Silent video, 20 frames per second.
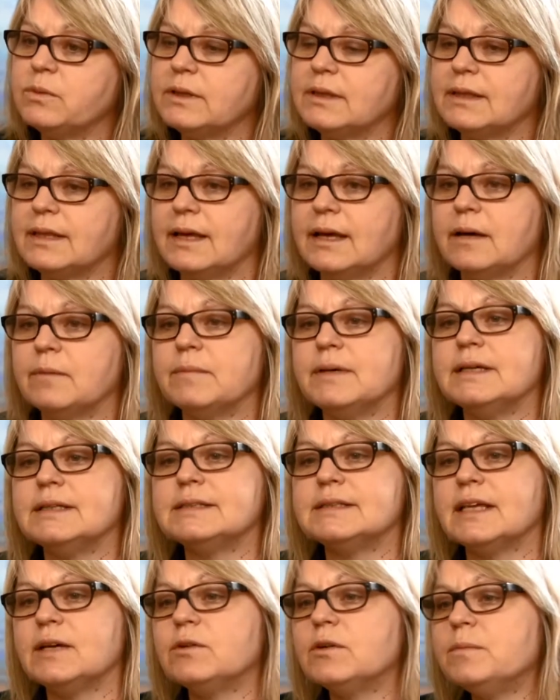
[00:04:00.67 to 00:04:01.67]
with them
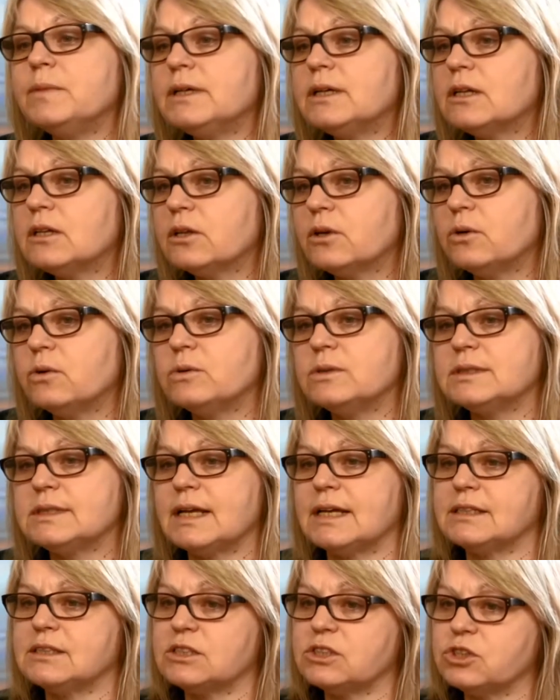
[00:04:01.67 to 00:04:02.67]
is they will be closed
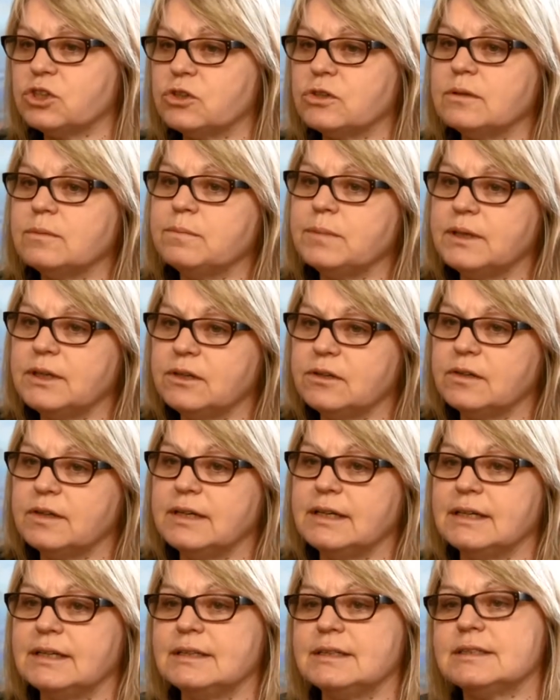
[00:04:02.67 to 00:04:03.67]
at certain
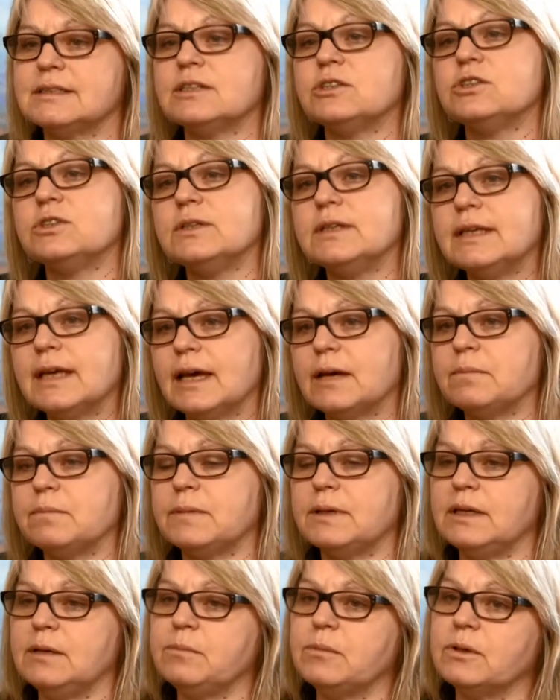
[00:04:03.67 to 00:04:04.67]
periods to get
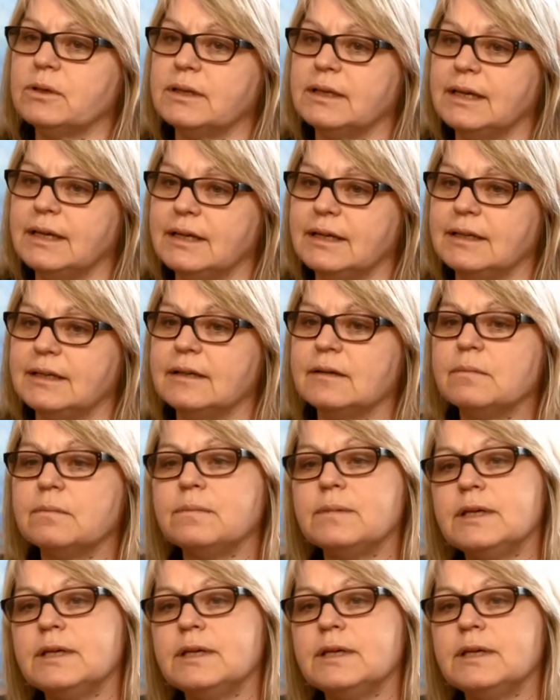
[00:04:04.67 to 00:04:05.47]
people in.